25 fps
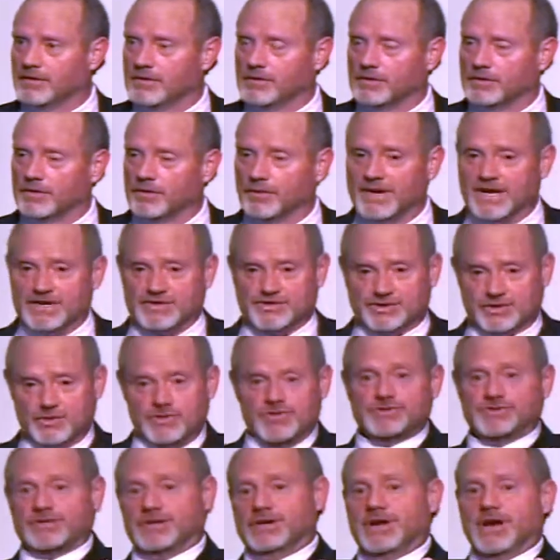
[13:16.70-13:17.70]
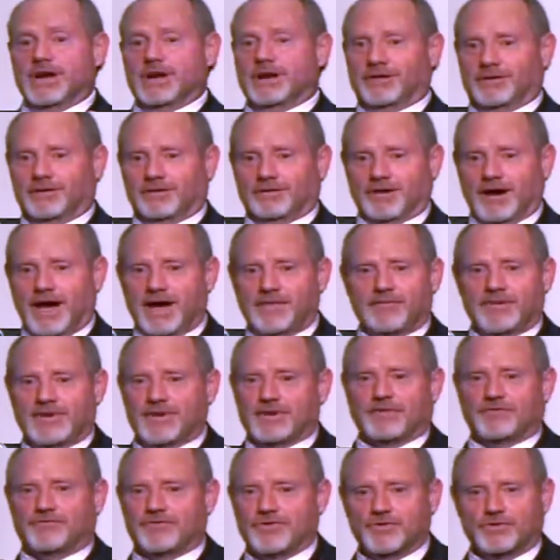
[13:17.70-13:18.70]
You know, we got Susan here. I've
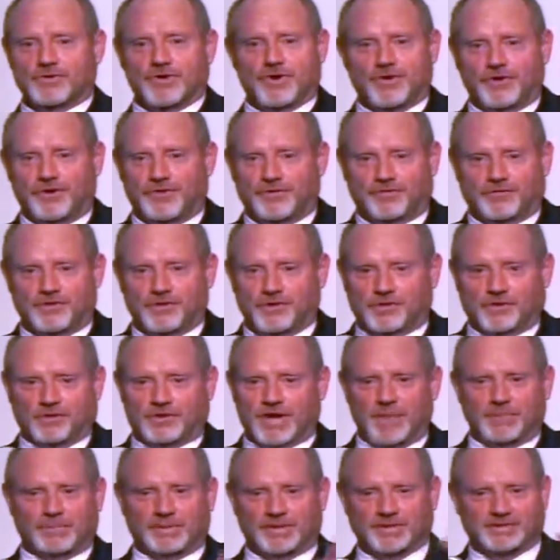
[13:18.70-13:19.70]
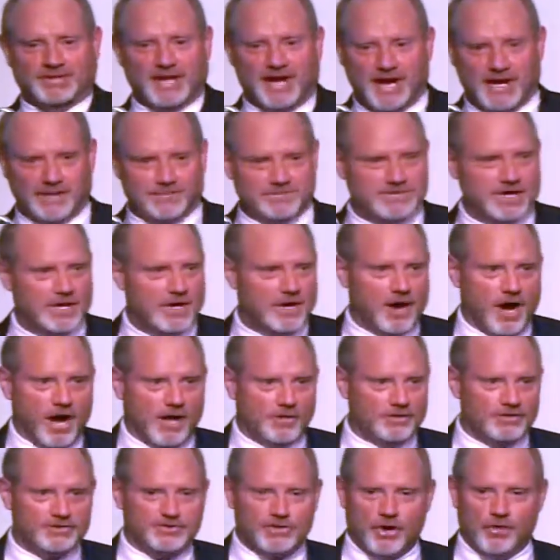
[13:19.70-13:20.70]
interviewed her, you know, a couple of times on
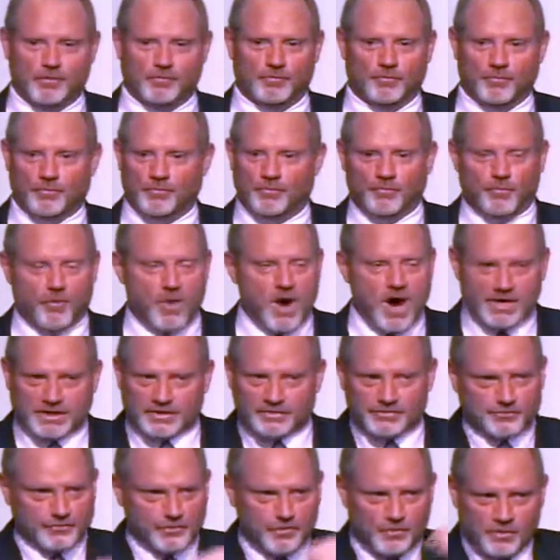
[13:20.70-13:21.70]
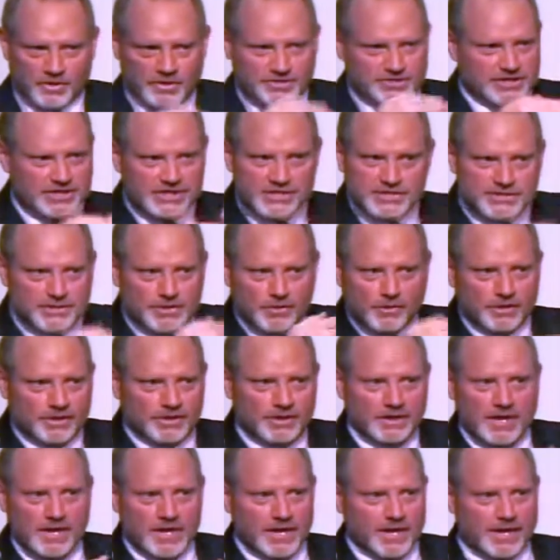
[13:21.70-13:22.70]
the show, walking through what she's doing,
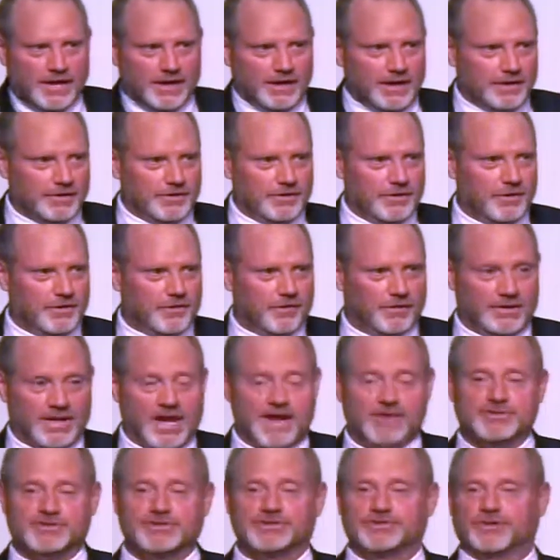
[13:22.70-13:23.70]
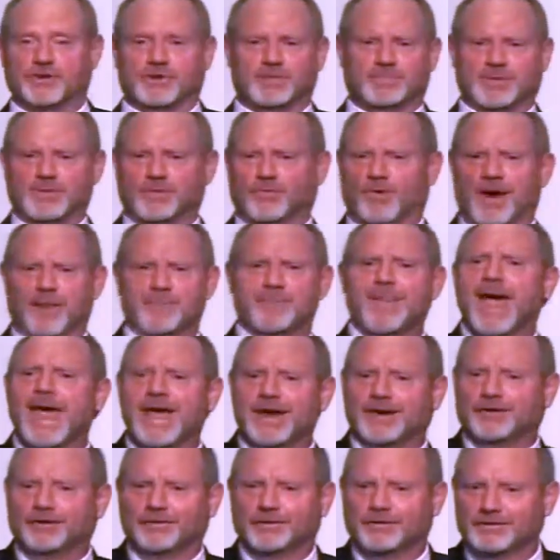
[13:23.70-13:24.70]
you know, and now she's going to be what,
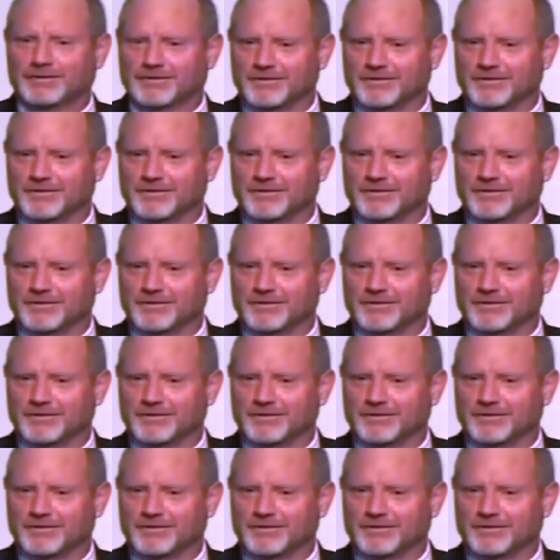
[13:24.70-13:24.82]
mayor?